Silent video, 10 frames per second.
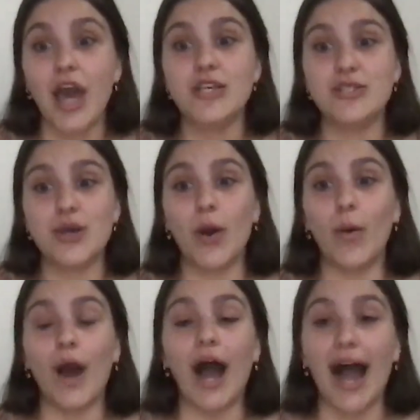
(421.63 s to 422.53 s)

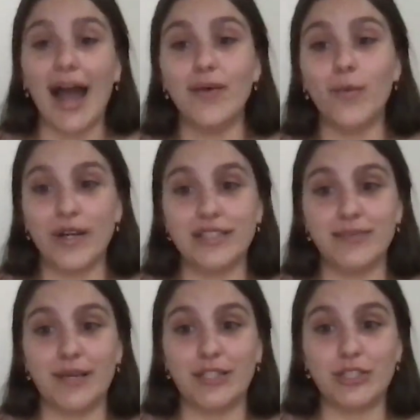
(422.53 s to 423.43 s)
So I want to
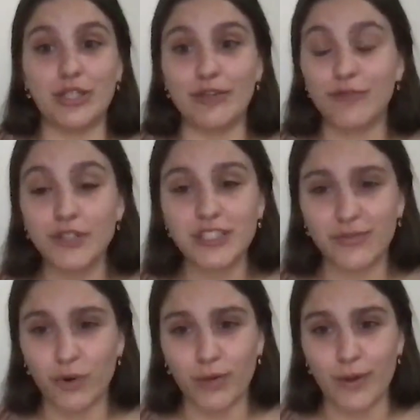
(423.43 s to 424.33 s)
make sure, first
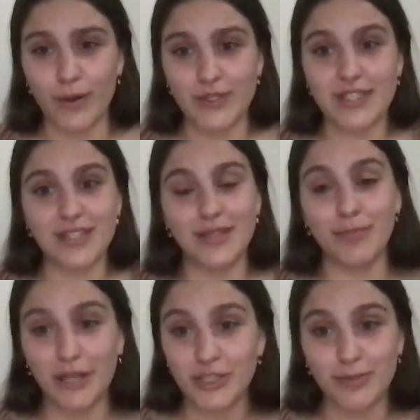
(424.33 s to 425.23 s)
and foremost, the
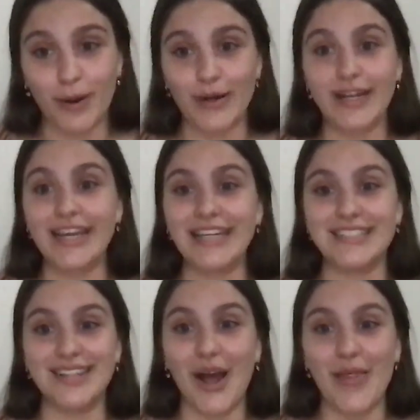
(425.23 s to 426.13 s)
benchmark is
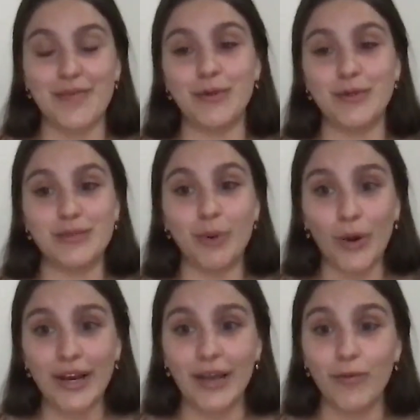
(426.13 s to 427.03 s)
not the most
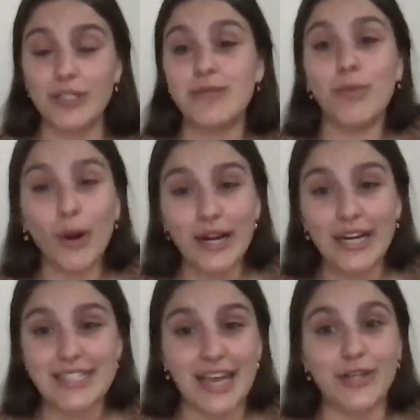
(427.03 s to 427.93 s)
important. What's important
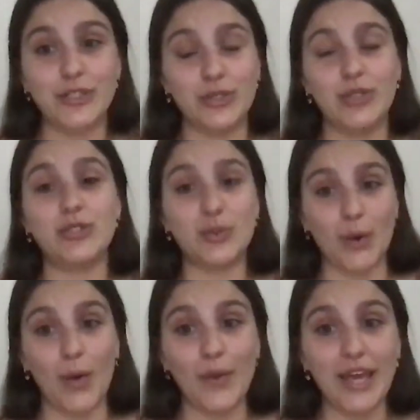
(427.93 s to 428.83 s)
is that your student's
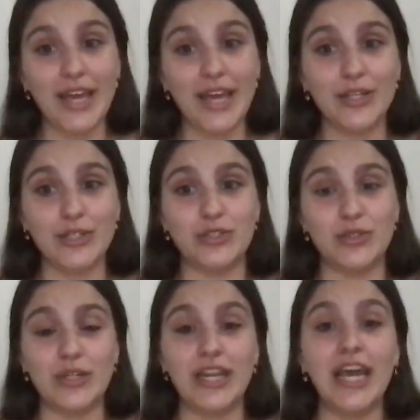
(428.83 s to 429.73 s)
growing and your
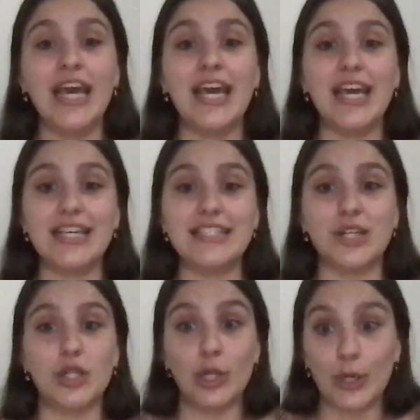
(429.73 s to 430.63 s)
student is
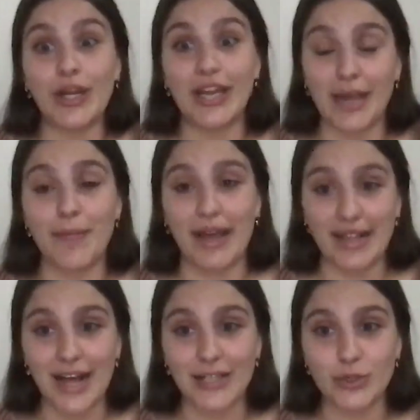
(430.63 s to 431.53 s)
learning in my
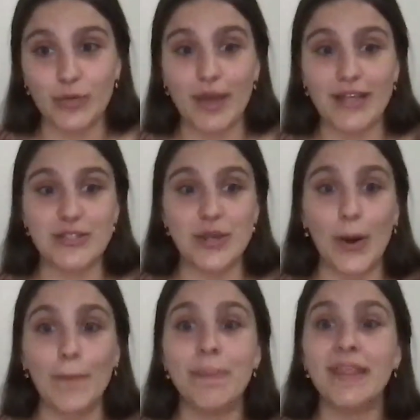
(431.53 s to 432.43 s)
classroom. And
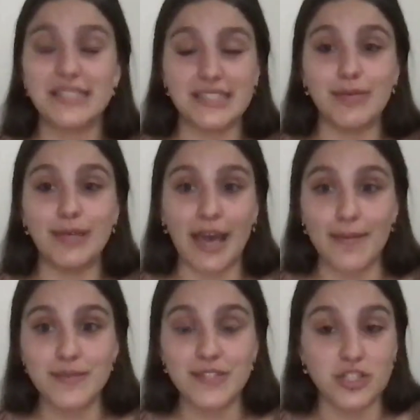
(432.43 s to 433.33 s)
so
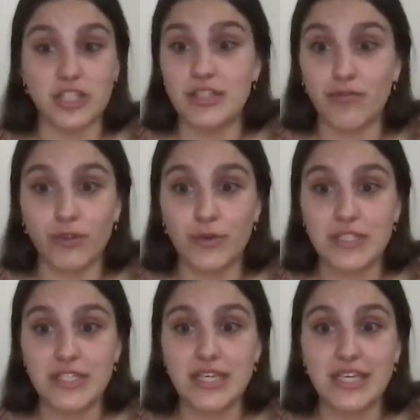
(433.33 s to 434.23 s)
CBMs, such as the
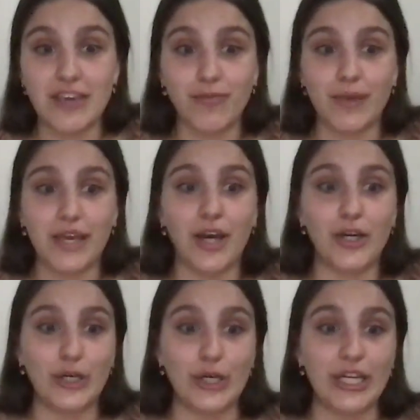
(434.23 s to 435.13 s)
fluency, give me a
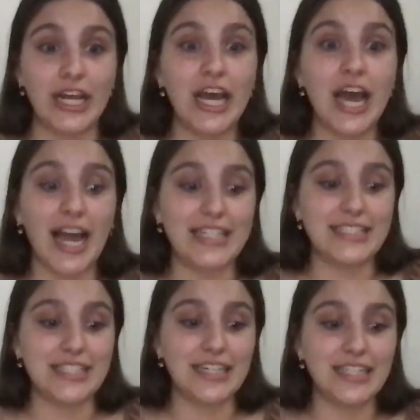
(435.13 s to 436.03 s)
good
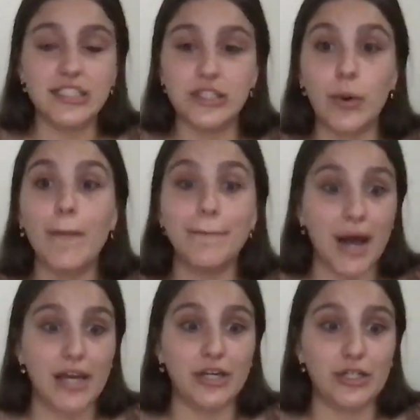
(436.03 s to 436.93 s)
idea to
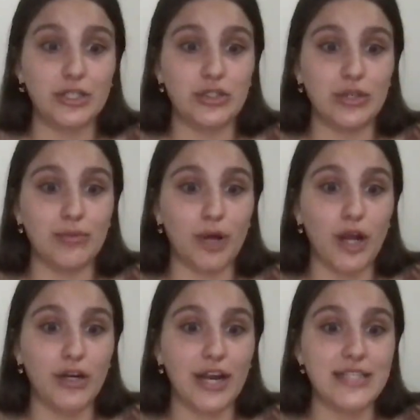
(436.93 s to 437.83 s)
monitor student
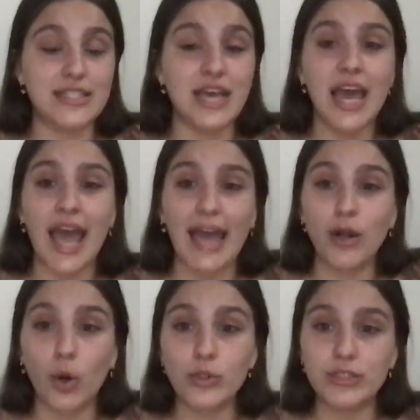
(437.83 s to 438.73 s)
progress. And
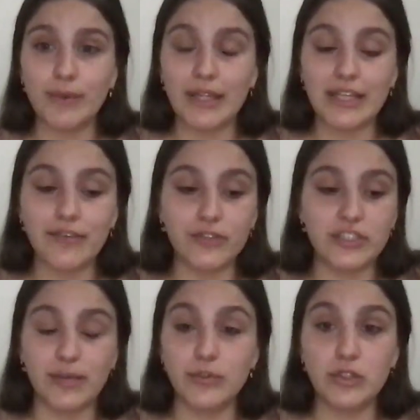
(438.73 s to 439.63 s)
ultimately, for
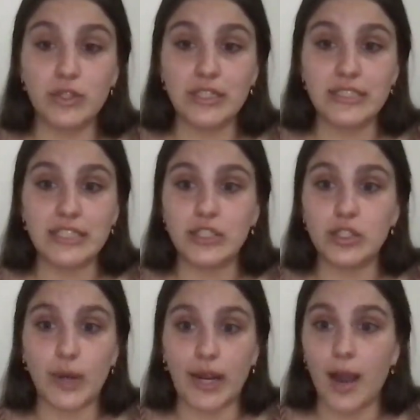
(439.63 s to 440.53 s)
some students, it's a
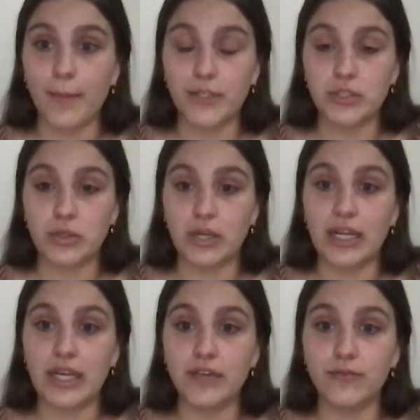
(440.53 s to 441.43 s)
great
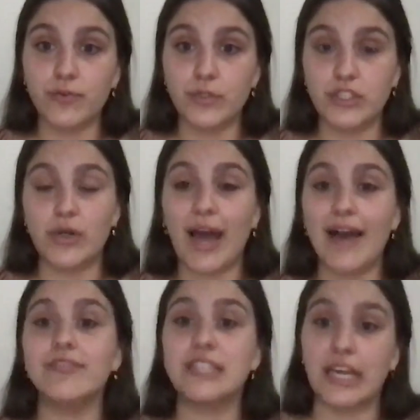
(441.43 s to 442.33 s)
opportunity to
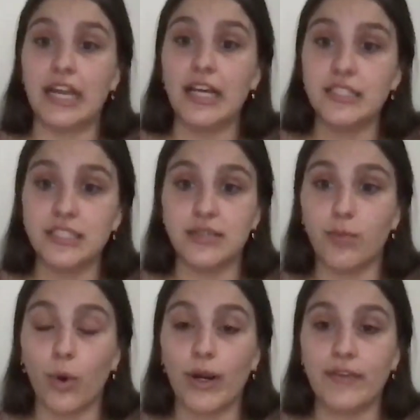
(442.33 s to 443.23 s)
have data to
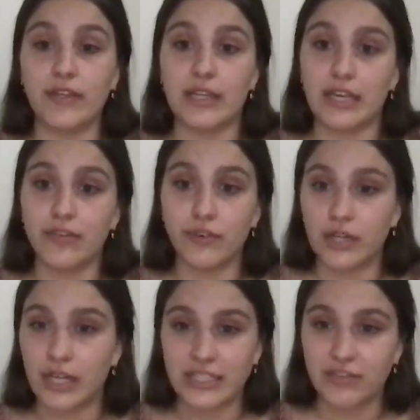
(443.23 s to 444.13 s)
support the need for an
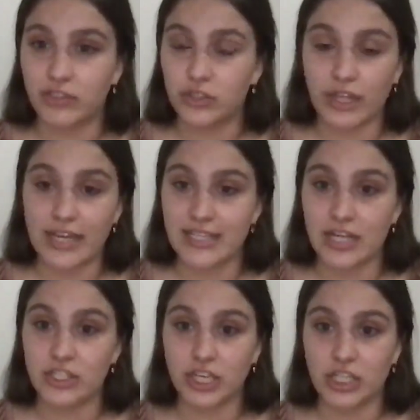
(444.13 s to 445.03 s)
individualized
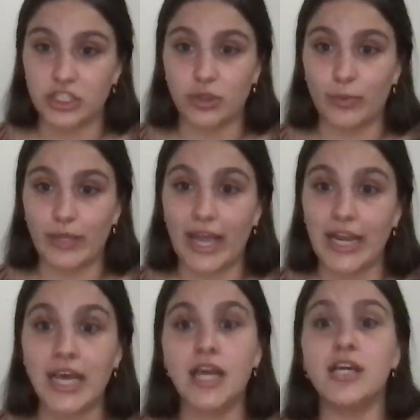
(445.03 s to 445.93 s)
educational
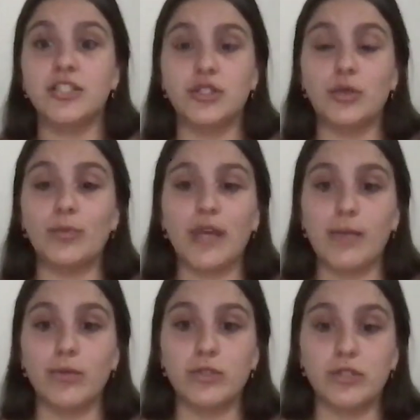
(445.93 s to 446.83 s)
plan, to be
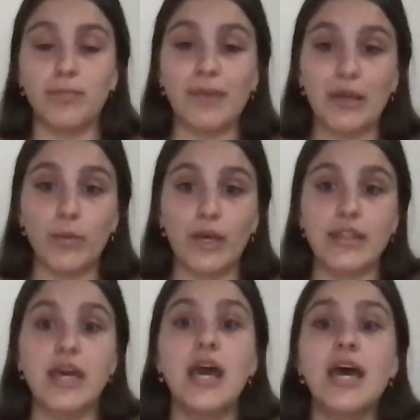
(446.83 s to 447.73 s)
able to meet with
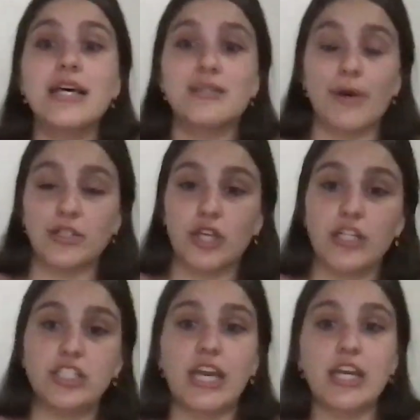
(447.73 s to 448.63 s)
special
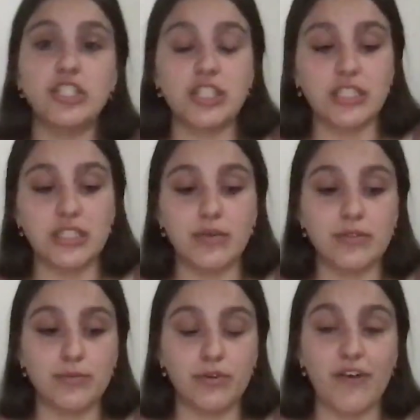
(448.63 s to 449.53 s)
education
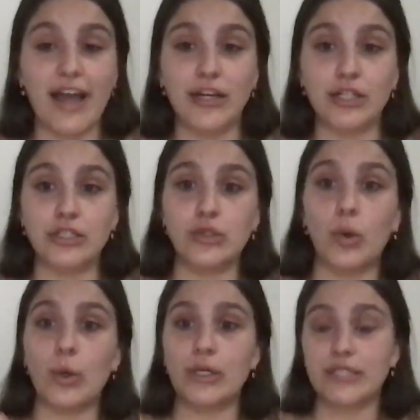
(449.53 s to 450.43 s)
providers
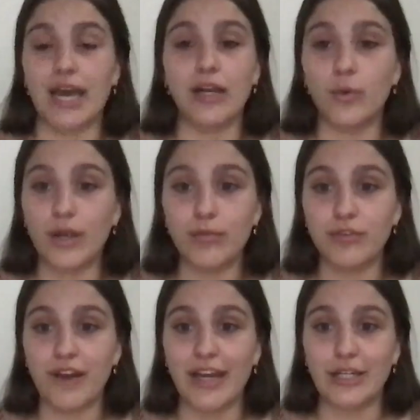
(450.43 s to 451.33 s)
or Title I
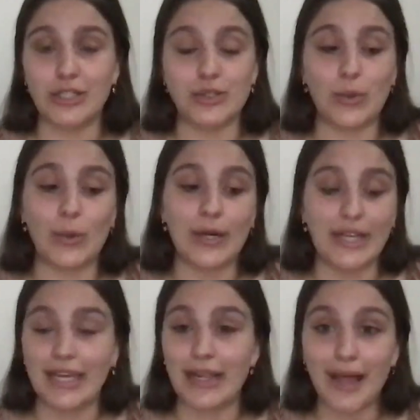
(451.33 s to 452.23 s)
providers or
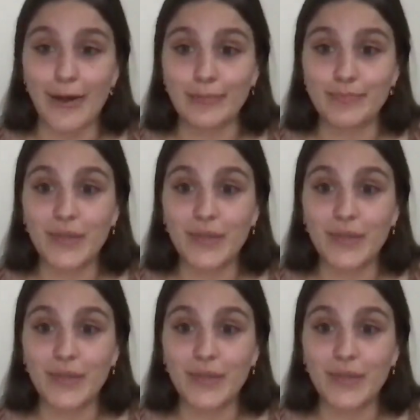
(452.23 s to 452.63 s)
ELL.